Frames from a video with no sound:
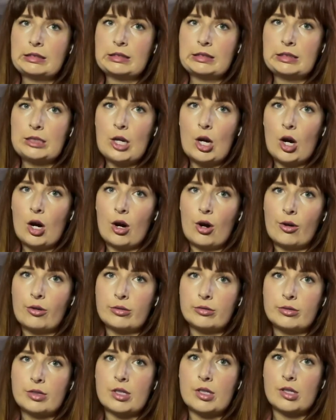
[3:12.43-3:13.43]
no,
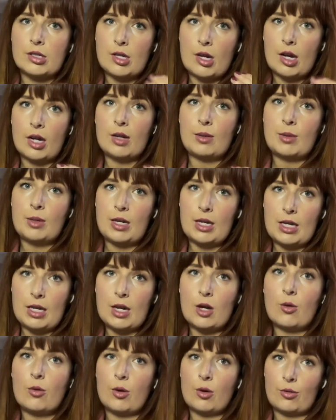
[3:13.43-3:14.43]
it's gotta be
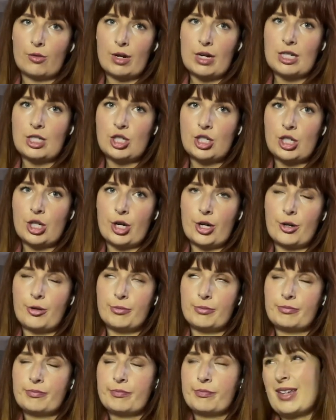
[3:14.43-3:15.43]
equal ratio.
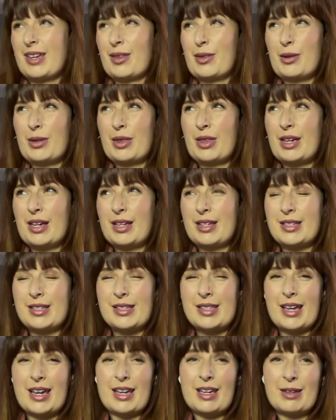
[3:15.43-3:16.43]
The other thing is
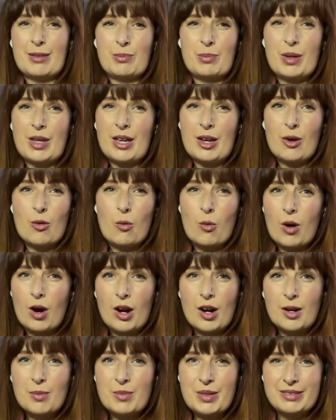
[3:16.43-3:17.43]
like being
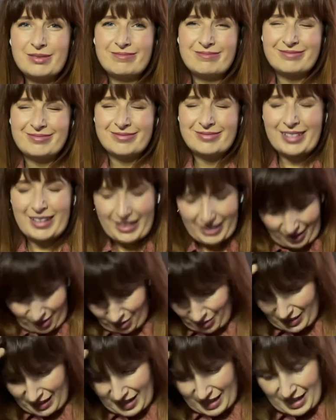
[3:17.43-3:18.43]
warm. I know,
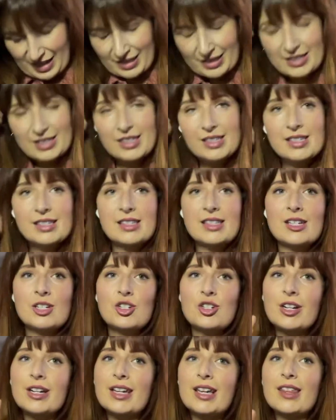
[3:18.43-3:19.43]
this is the
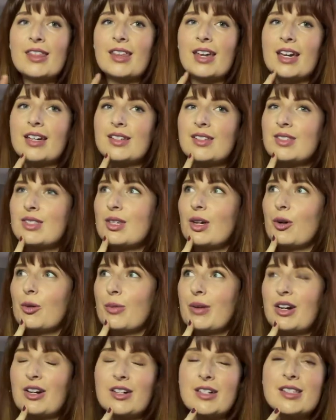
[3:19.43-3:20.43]
tricky thing. So
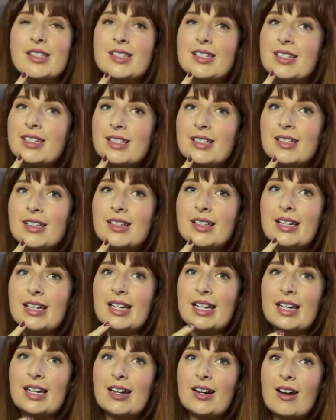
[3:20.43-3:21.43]
we are still
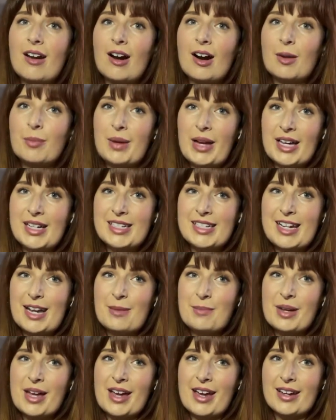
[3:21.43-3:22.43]
in our
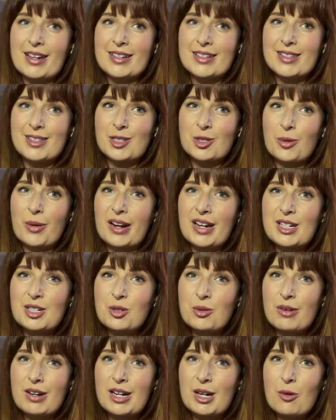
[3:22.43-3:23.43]
pandemic. It's
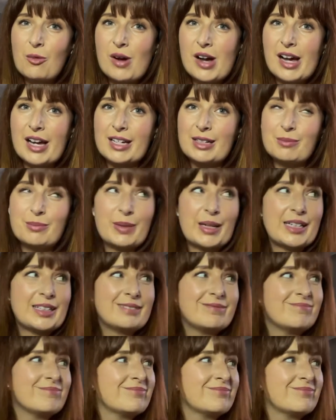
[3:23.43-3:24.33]
2021, but